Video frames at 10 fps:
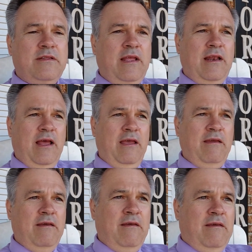And then
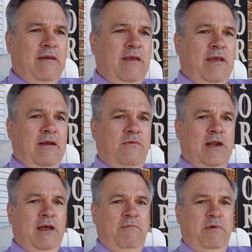when
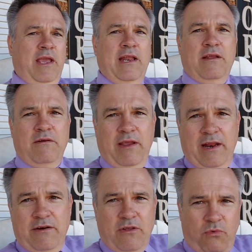I began to
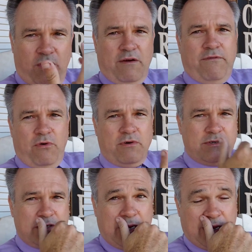enter the
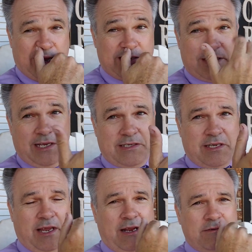workforce at
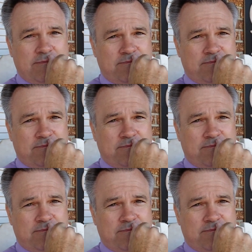16,